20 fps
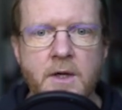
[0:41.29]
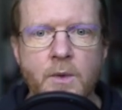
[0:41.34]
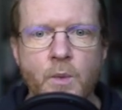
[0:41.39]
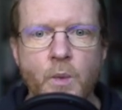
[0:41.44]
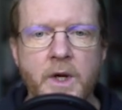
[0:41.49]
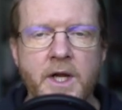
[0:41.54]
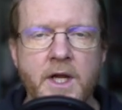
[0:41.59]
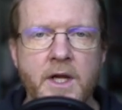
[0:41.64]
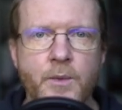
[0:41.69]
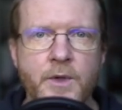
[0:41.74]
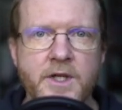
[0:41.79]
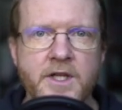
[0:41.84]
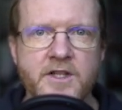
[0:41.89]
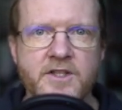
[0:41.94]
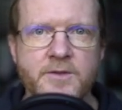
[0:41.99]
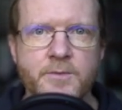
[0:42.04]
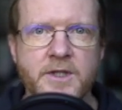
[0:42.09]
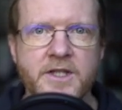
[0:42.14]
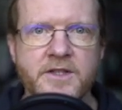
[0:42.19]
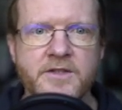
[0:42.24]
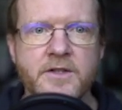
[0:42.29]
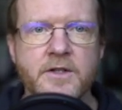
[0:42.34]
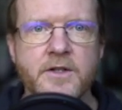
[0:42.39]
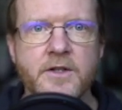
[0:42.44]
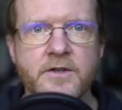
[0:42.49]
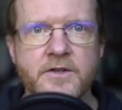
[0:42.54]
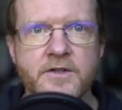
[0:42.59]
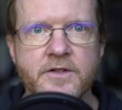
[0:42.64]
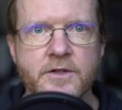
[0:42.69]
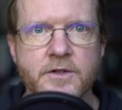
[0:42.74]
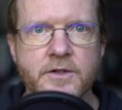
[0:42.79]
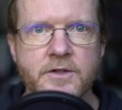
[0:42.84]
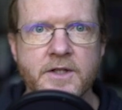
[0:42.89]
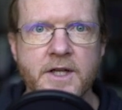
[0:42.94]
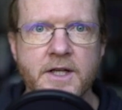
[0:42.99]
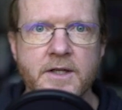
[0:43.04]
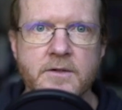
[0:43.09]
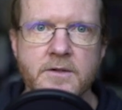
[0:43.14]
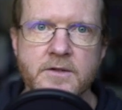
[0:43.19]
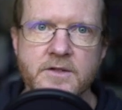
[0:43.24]
where we express the concern
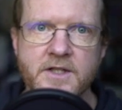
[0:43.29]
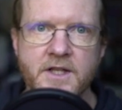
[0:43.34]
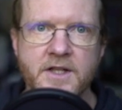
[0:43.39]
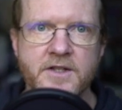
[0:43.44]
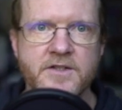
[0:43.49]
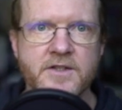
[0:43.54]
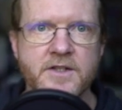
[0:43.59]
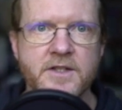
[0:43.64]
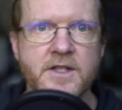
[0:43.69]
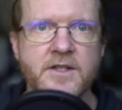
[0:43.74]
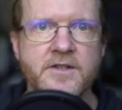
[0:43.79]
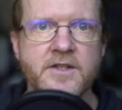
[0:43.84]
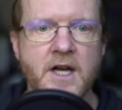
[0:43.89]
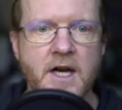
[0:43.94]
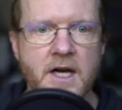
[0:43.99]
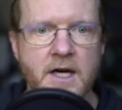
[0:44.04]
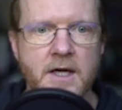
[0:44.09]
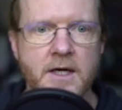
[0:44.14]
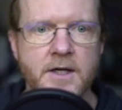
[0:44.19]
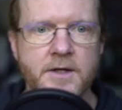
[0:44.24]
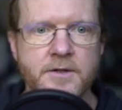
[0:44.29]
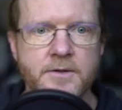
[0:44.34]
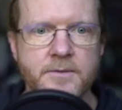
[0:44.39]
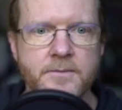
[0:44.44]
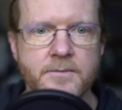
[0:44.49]
that testing is hard.